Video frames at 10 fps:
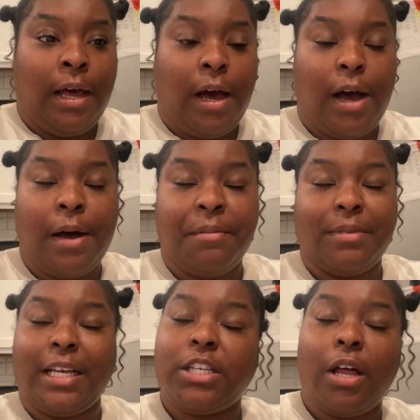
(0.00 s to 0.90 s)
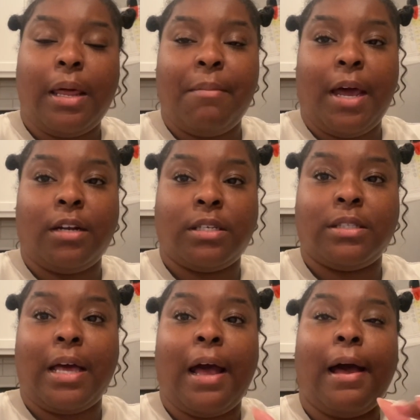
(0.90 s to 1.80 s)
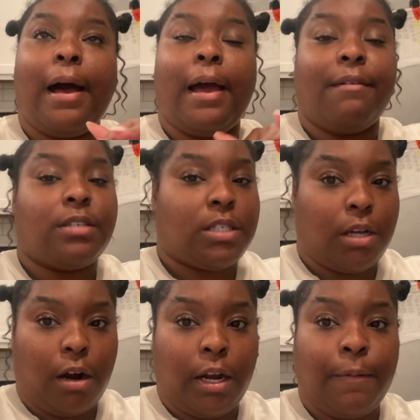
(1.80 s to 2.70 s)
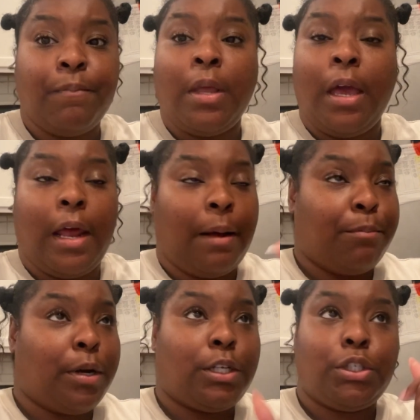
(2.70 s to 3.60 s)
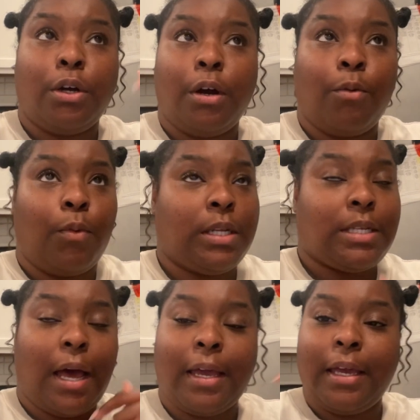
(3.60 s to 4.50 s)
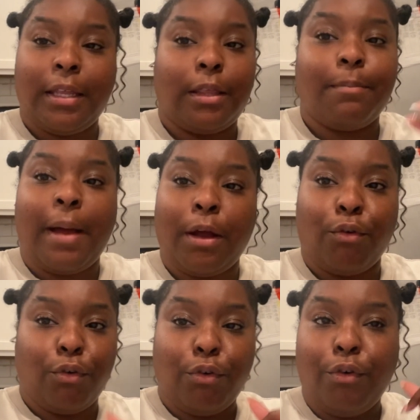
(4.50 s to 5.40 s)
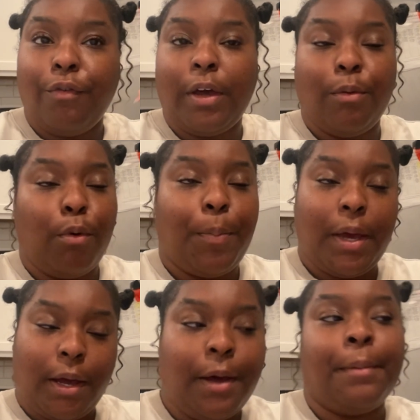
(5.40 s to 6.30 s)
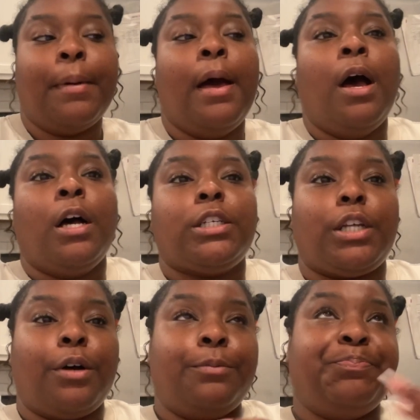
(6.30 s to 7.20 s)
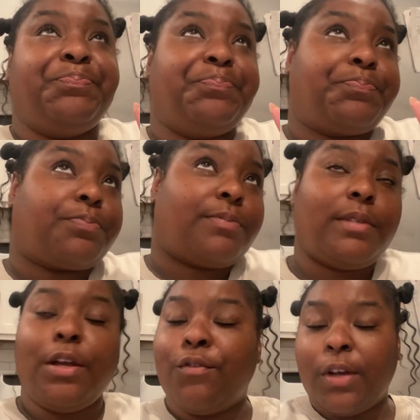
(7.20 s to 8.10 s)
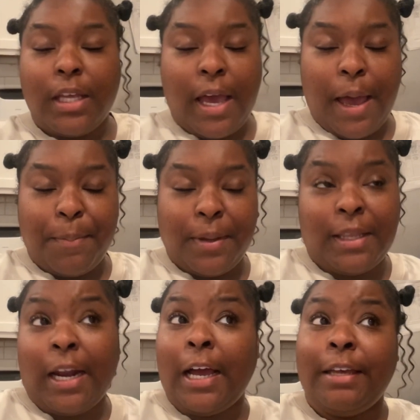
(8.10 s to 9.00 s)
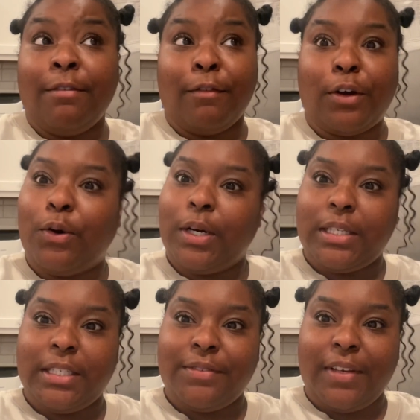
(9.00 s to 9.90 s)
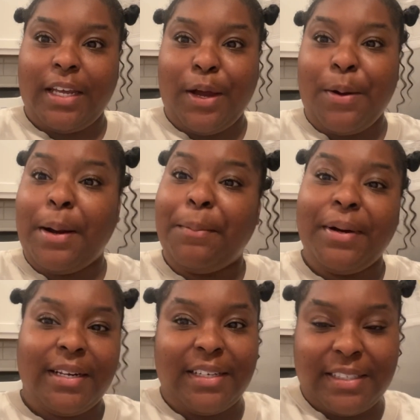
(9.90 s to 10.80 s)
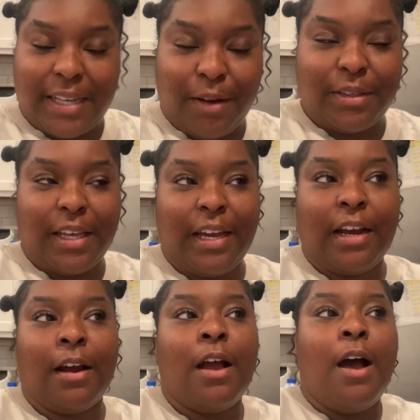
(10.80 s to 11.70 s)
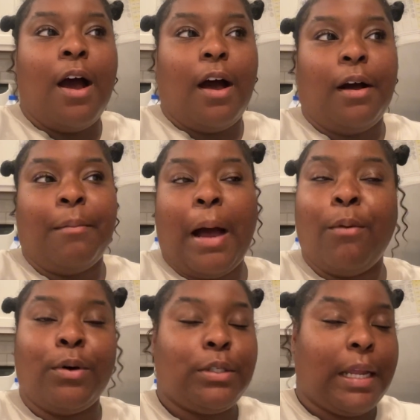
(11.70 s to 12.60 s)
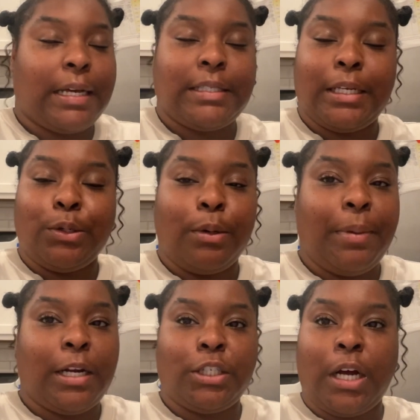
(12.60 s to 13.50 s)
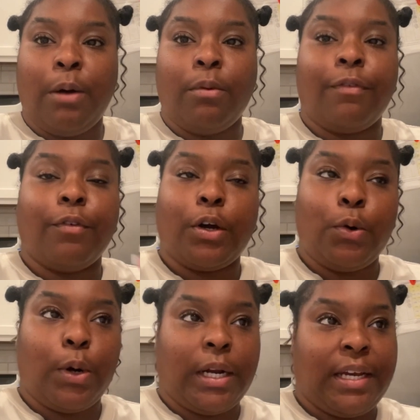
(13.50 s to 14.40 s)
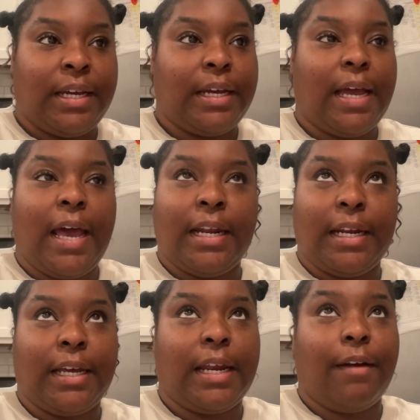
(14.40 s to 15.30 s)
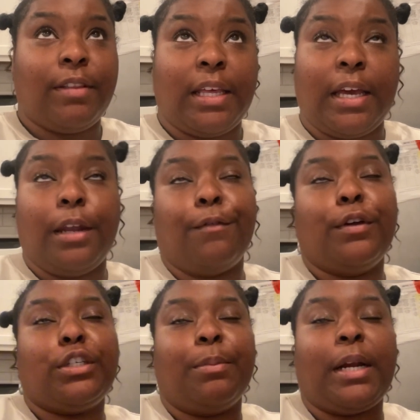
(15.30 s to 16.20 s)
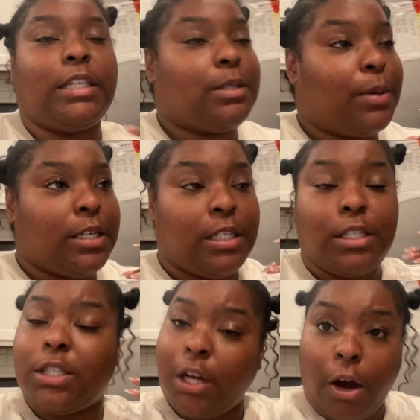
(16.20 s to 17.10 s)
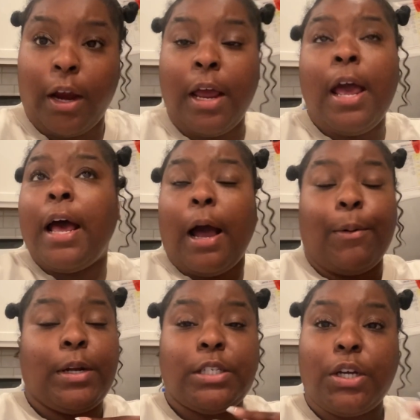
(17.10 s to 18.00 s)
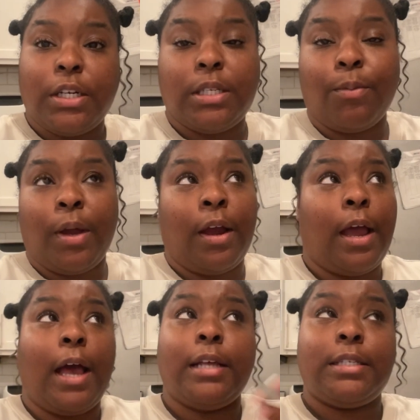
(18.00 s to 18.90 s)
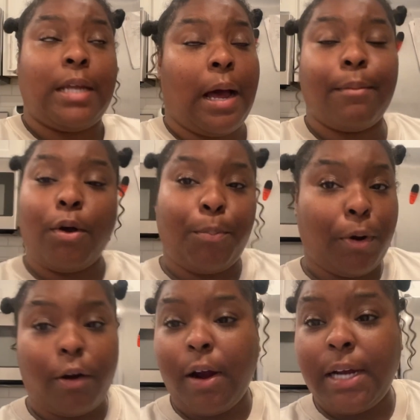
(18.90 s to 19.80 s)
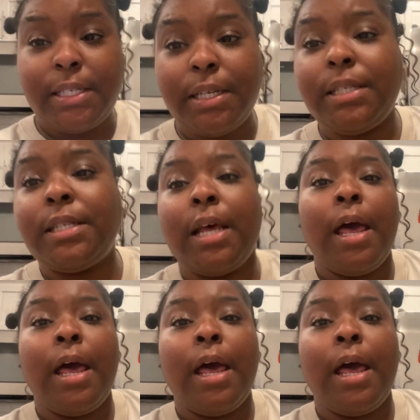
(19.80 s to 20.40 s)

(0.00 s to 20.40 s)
that's all that matters, is that I have started, and I'm pretty sure once I get my groove, it will pick up. So I'm really happy that I even recorded this video and I'm putting this out there. I will, like I said, do a better job with recording and editing and everything in the future, but I just wanted to start. I want to start somewhere. As time progresses,